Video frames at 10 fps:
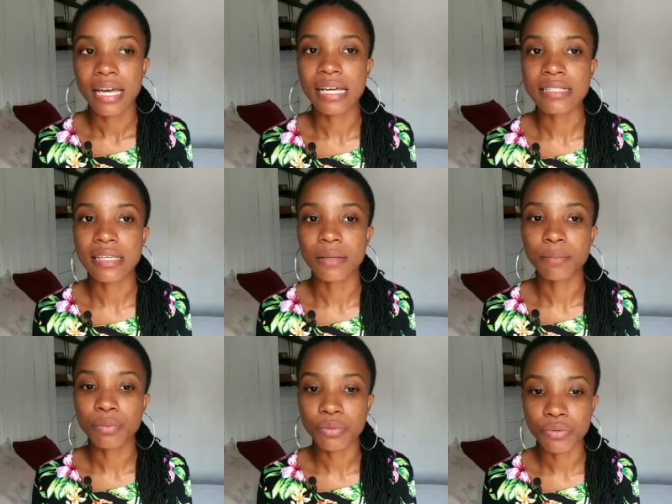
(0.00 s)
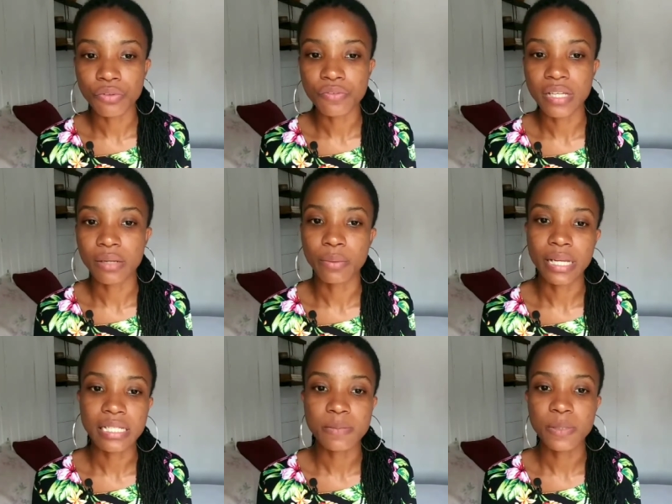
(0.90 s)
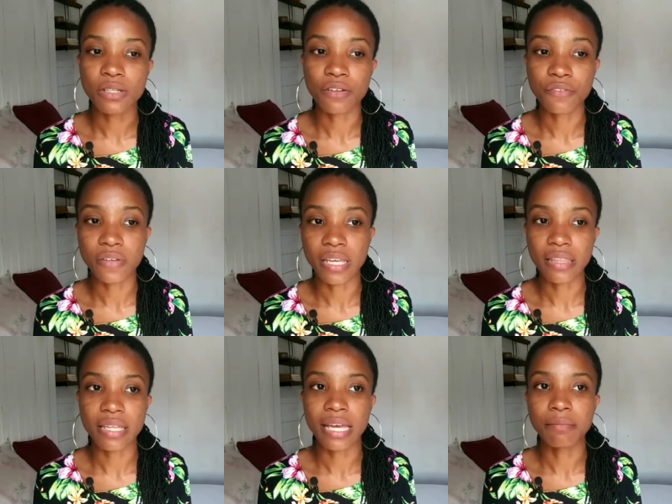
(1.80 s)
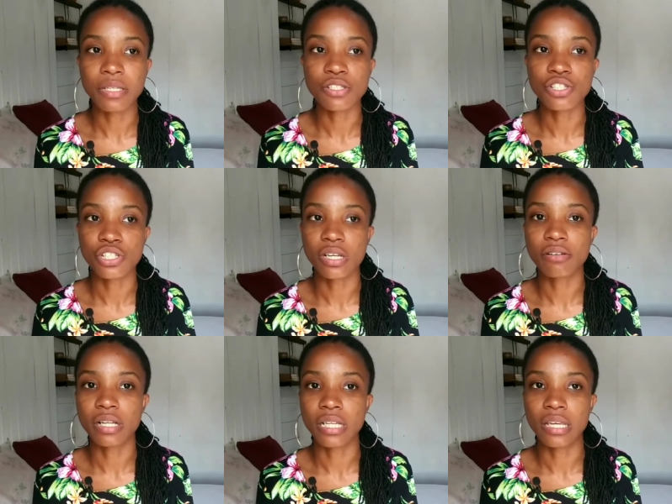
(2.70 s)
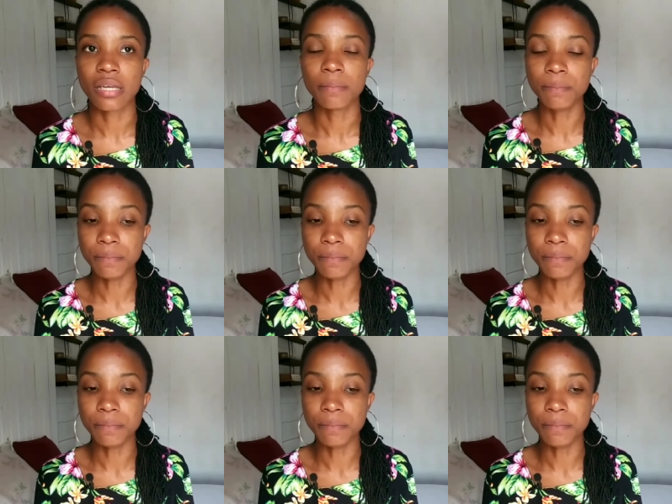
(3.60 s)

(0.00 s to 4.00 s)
has improved and when I speak of faith, I mean generally